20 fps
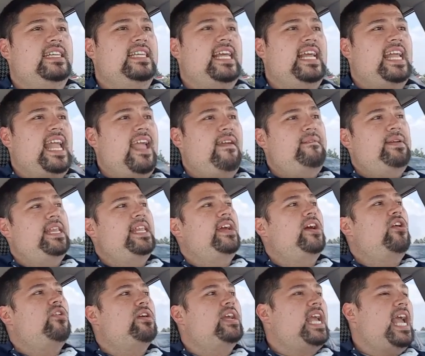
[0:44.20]
They gave me
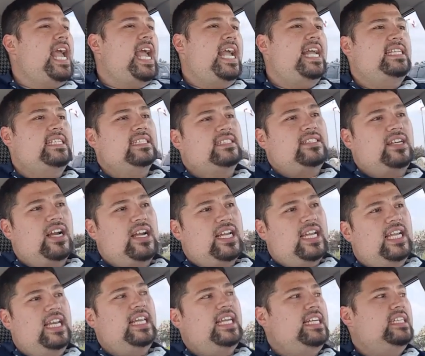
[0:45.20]
the okay to start
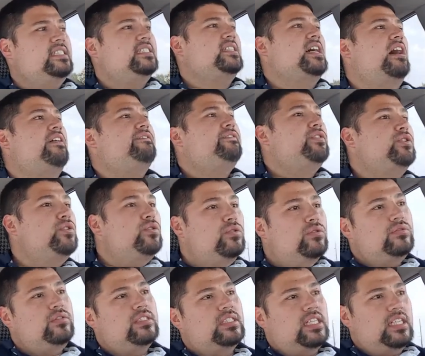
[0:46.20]
eating soft
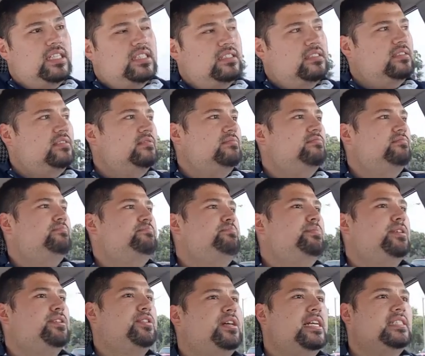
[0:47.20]
foods and
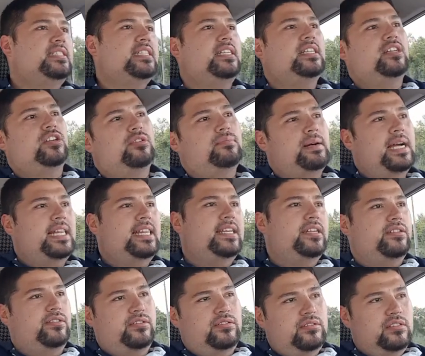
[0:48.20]
progressing little by
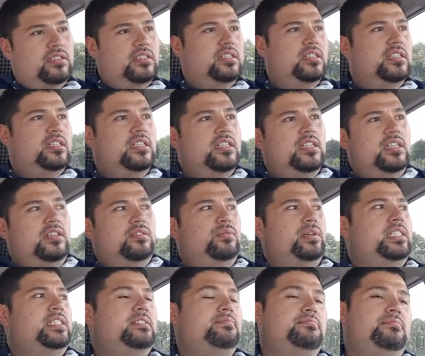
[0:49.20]
little,
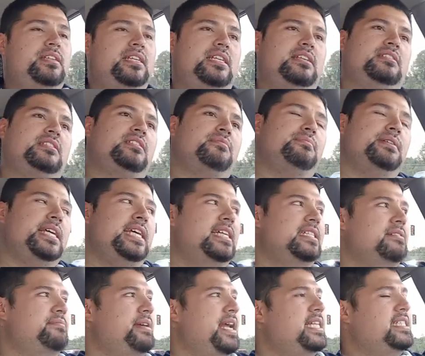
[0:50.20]
which to me
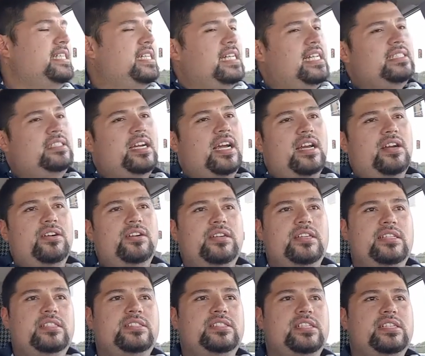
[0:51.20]
is amazing because I started
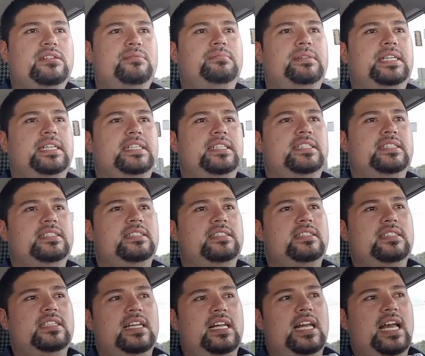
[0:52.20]
going to the gym and
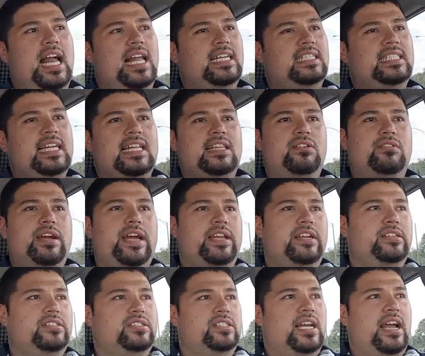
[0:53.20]
I just had no
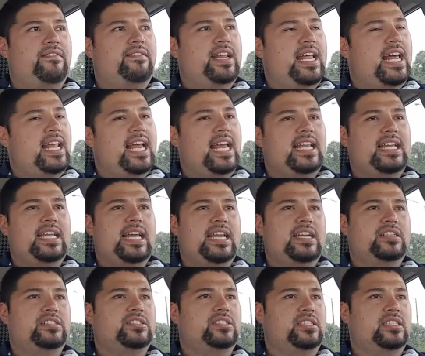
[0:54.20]
energy. I haven't had any
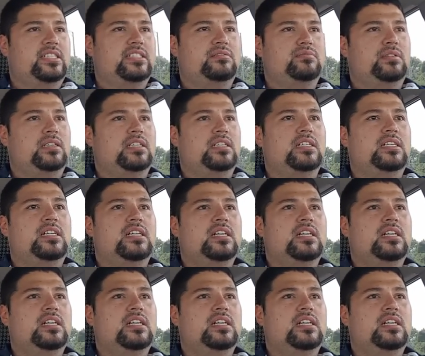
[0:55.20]
energy this week.